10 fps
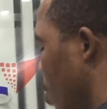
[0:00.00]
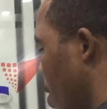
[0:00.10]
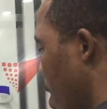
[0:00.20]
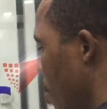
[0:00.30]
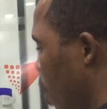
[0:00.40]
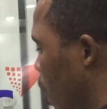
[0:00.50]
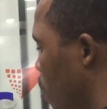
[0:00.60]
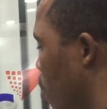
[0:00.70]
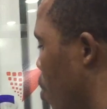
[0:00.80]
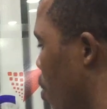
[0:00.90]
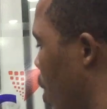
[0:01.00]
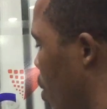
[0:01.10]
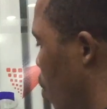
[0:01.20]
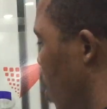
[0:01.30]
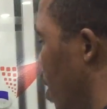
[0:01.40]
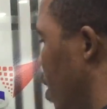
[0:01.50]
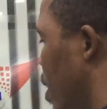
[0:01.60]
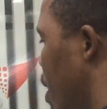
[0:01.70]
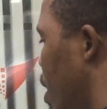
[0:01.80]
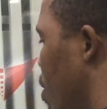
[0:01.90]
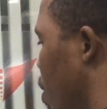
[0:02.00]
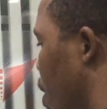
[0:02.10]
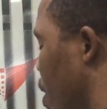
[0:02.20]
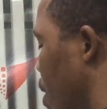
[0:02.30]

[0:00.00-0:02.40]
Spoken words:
Okay, and picture number three, what is he doing?